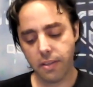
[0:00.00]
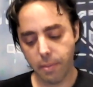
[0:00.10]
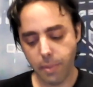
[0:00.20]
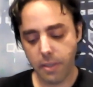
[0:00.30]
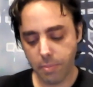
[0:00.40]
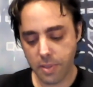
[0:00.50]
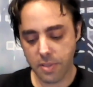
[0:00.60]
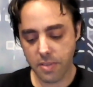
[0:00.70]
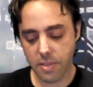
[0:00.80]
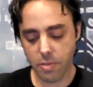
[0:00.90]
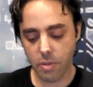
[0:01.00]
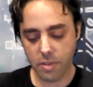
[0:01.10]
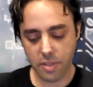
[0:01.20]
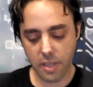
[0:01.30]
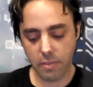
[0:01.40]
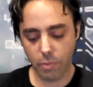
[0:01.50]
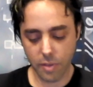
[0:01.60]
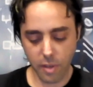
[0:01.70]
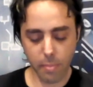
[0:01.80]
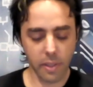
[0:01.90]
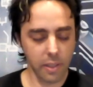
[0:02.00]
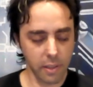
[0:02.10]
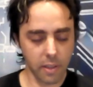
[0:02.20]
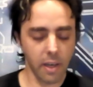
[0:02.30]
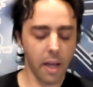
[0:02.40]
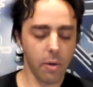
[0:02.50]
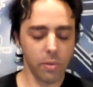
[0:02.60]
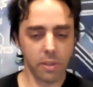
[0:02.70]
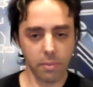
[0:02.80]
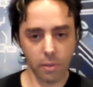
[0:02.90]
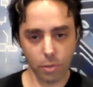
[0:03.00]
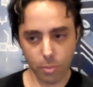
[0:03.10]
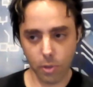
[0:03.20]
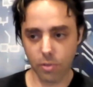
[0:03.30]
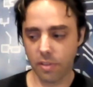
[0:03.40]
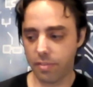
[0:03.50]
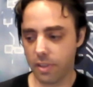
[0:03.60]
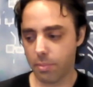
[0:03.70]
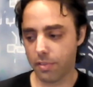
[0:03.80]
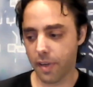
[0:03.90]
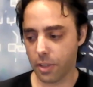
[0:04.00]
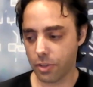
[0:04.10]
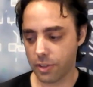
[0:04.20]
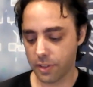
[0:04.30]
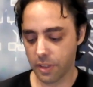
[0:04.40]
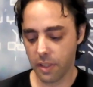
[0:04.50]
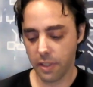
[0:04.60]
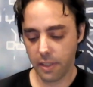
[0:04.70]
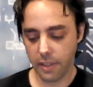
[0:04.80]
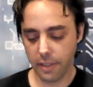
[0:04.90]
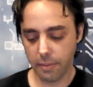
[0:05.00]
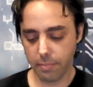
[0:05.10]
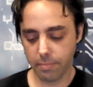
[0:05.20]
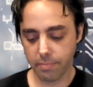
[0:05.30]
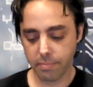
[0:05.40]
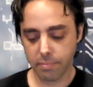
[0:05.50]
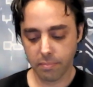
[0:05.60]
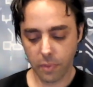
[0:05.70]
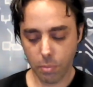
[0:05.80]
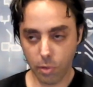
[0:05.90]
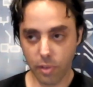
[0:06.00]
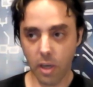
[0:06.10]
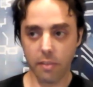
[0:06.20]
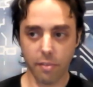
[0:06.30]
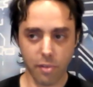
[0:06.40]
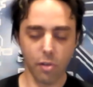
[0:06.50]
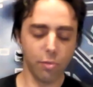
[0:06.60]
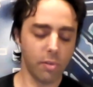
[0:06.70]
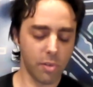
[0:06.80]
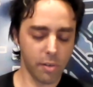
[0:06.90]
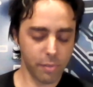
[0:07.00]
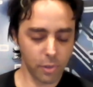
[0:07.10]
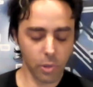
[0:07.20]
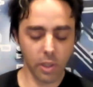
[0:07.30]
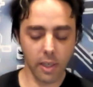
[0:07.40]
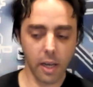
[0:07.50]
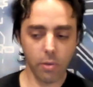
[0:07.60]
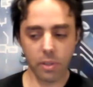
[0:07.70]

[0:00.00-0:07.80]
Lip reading: the main business is to understand what's happening in the cloud, and automotive manufacturers moved a lot of software to the cloud.